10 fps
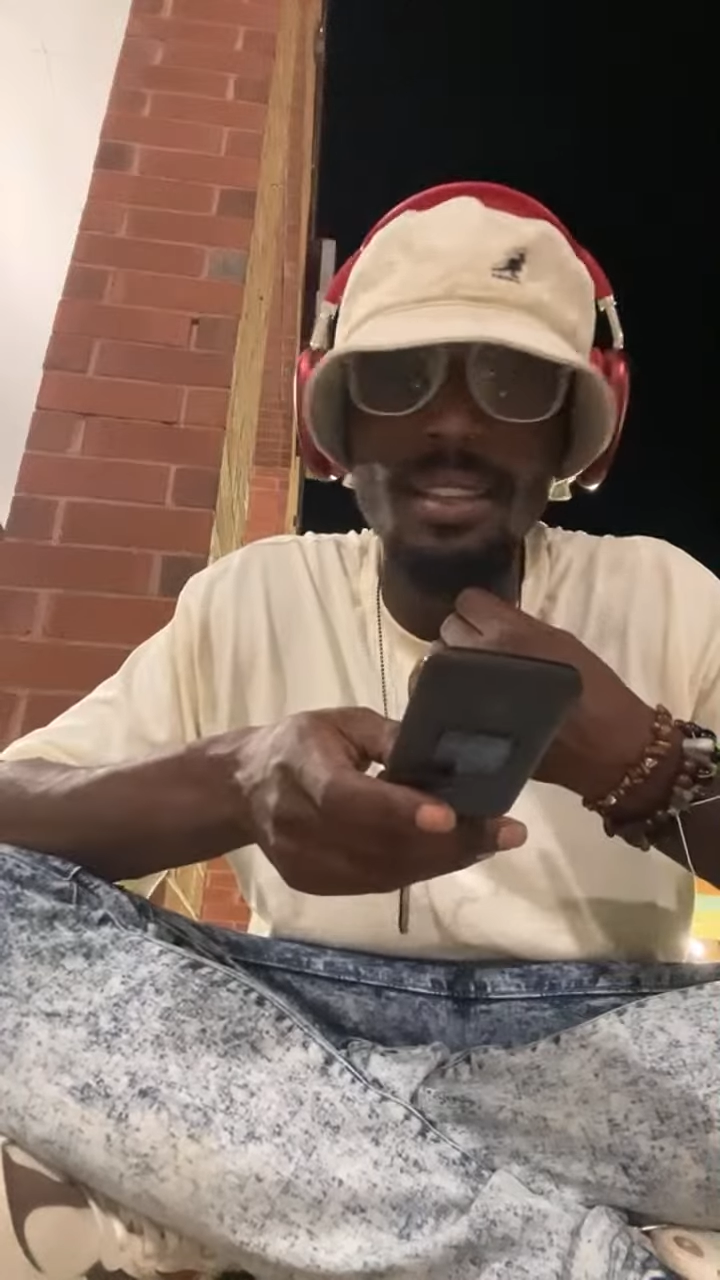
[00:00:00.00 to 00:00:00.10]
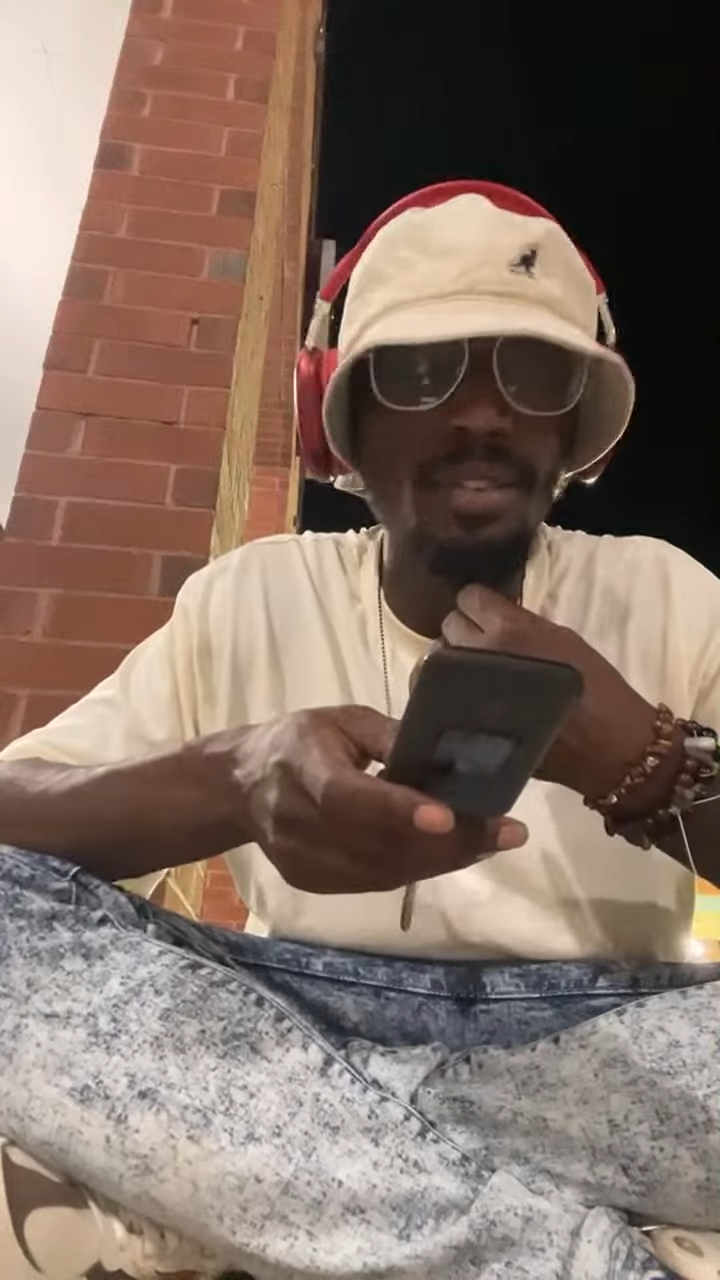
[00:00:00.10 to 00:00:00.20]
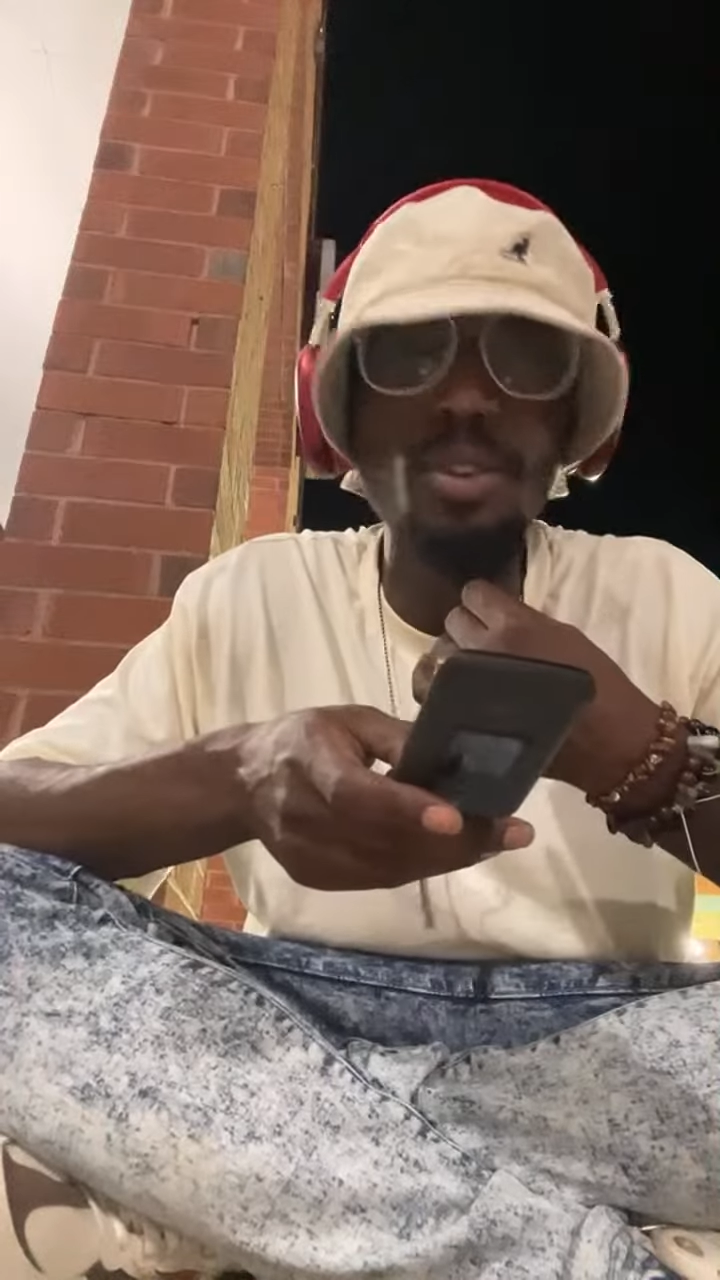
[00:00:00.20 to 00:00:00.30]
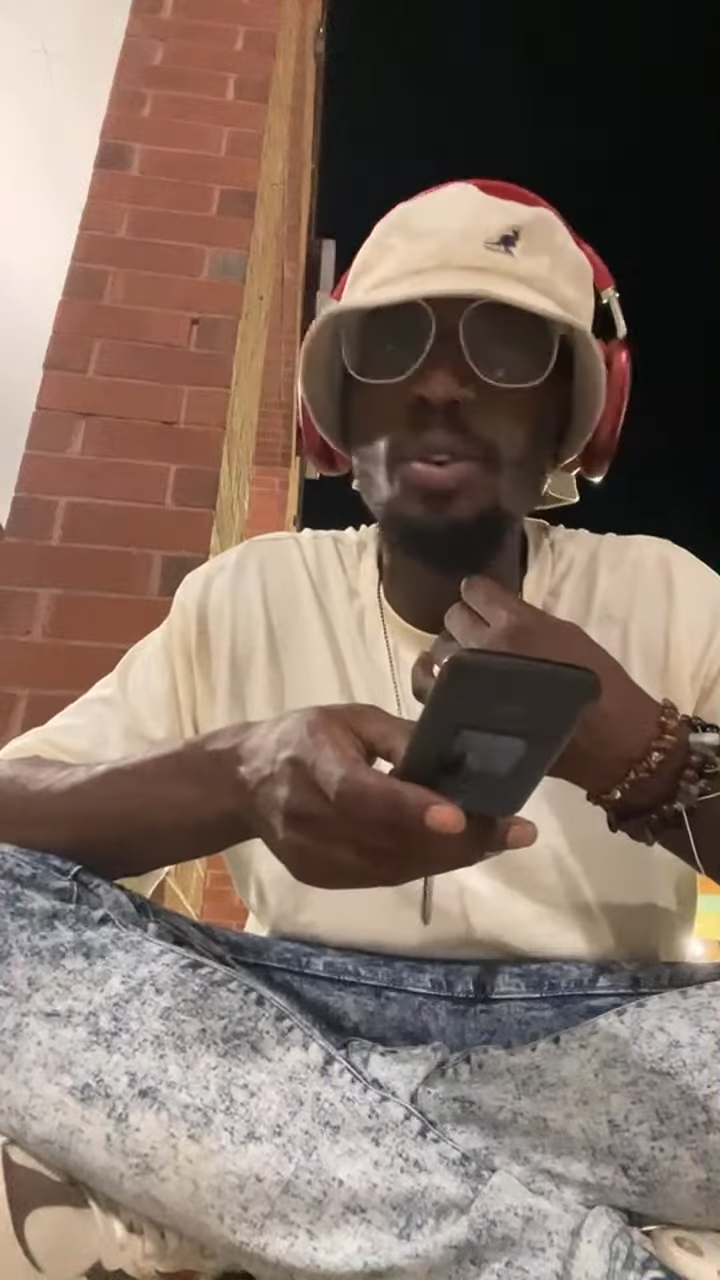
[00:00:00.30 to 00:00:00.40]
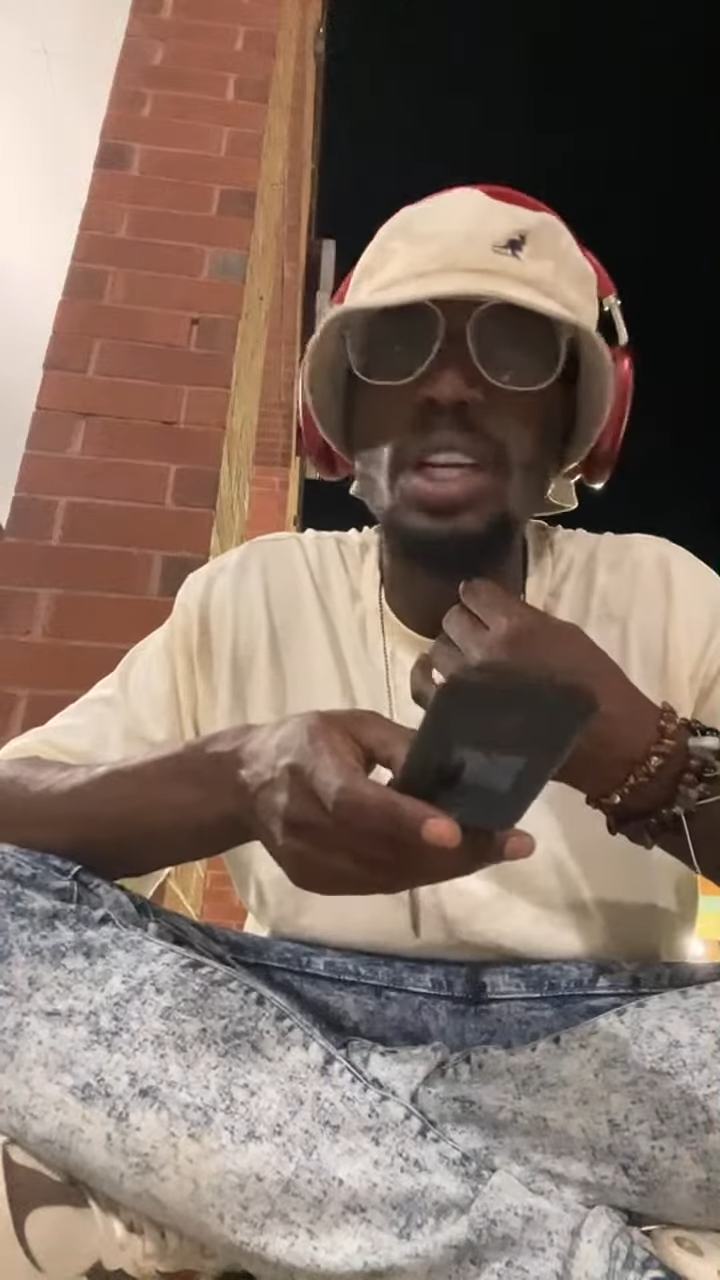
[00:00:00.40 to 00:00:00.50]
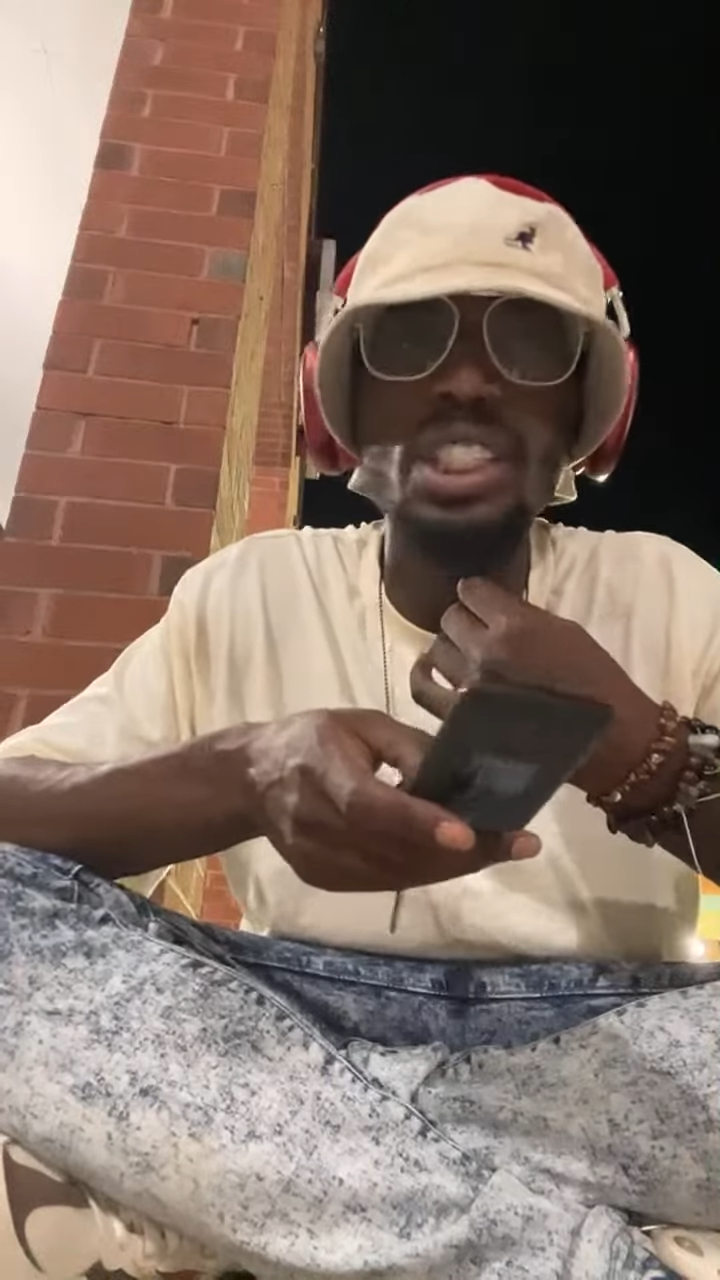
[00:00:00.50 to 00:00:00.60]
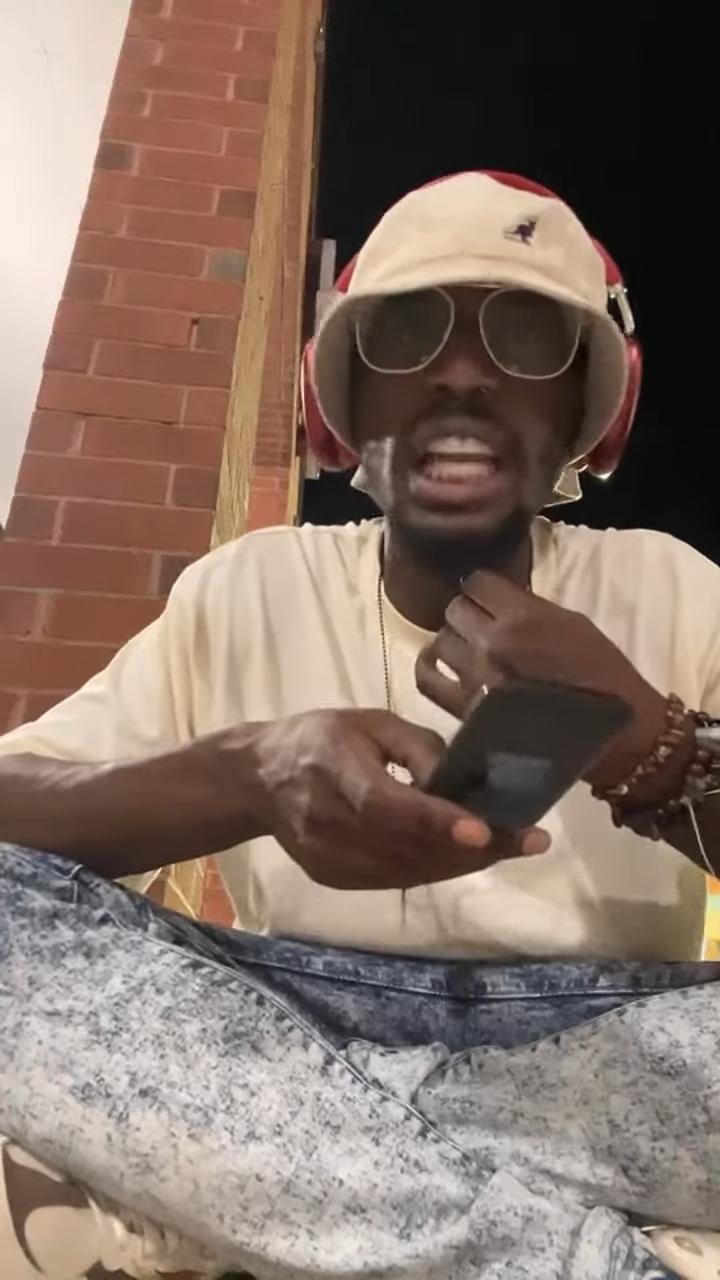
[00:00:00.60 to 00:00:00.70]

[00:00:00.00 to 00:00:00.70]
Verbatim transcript: Ooh, until